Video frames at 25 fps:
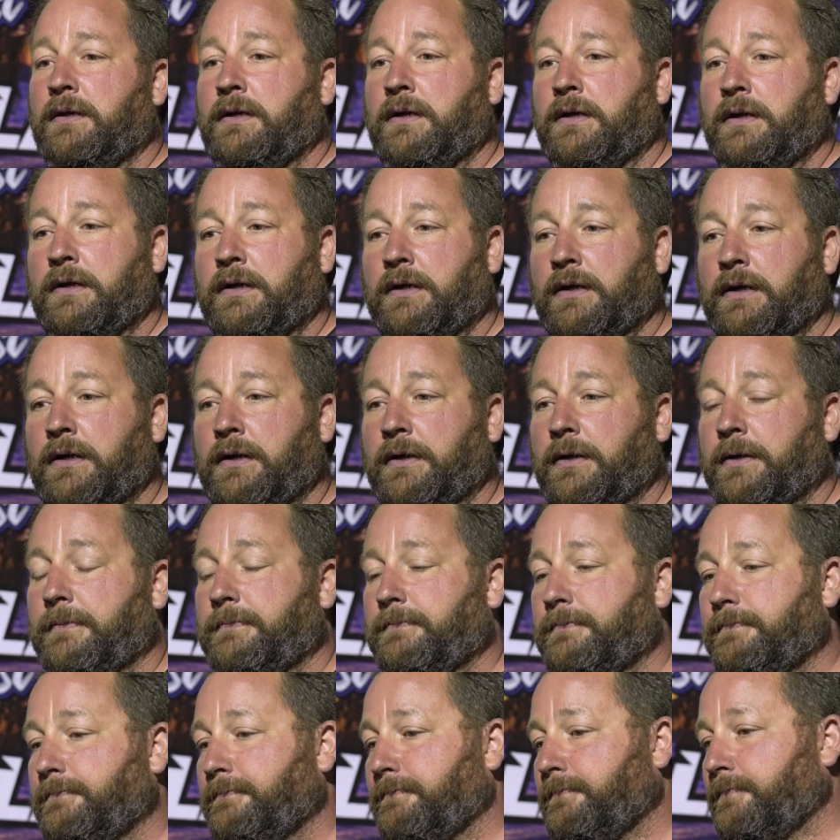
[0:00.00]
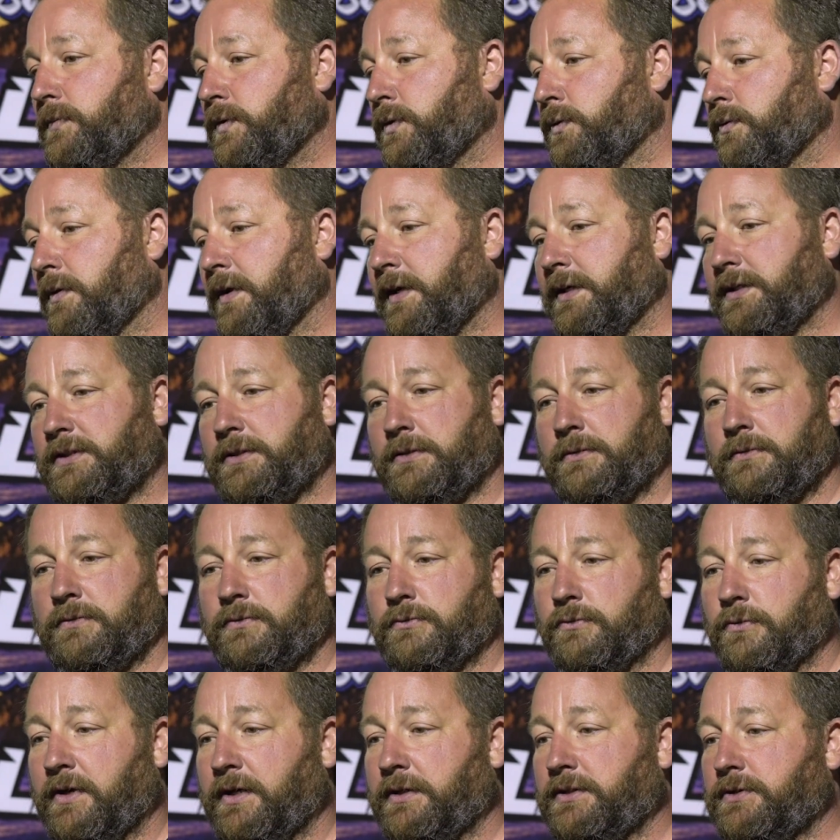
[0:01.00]
The race
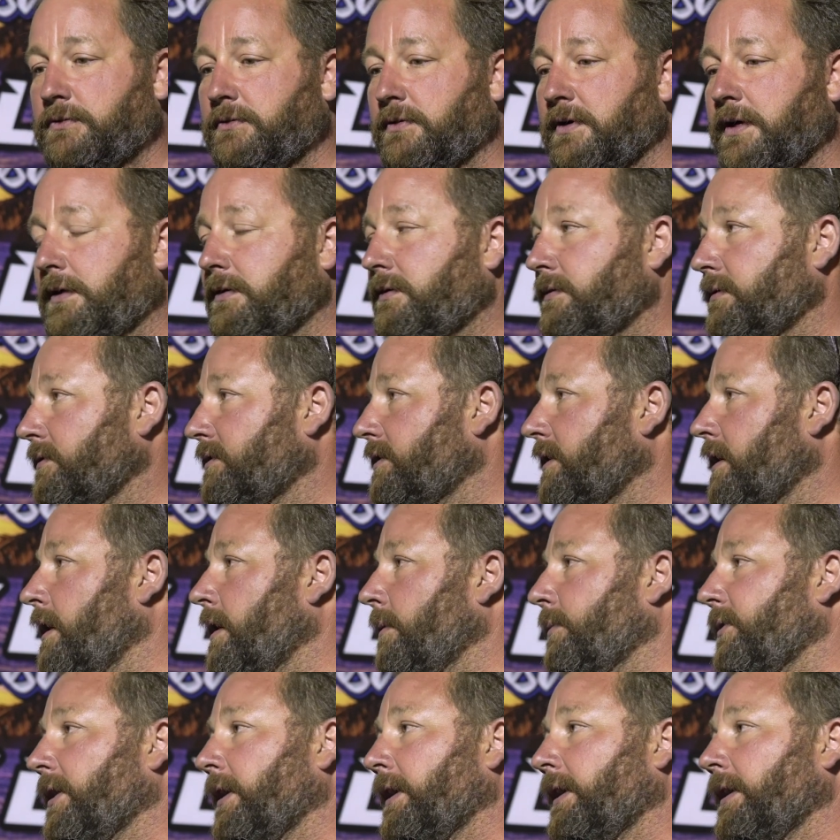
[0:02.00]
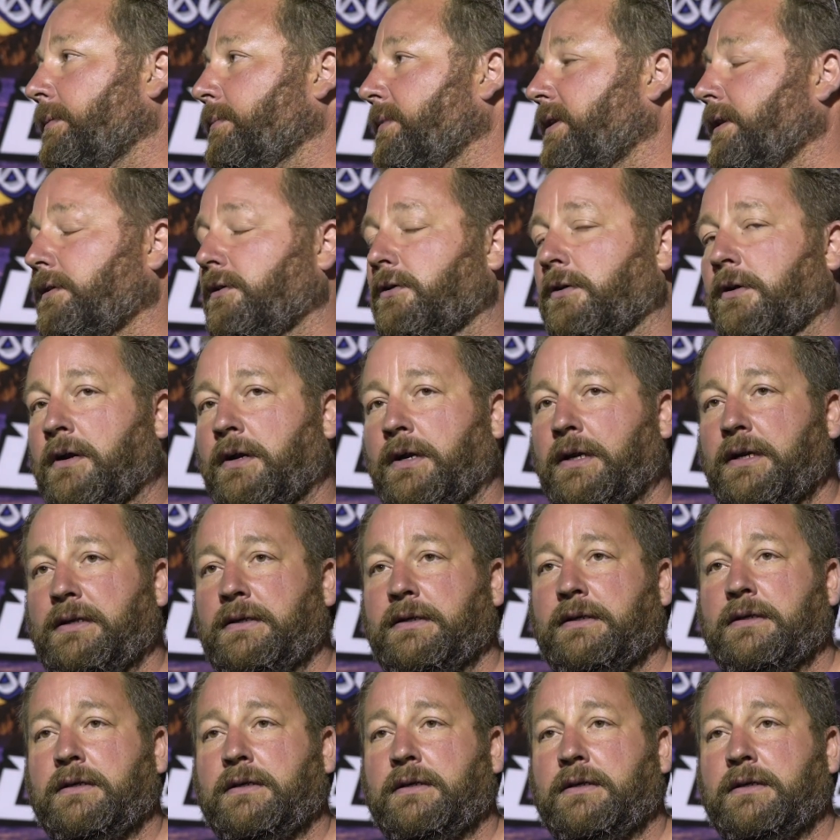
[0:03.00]
directors, Comp Cam, did great.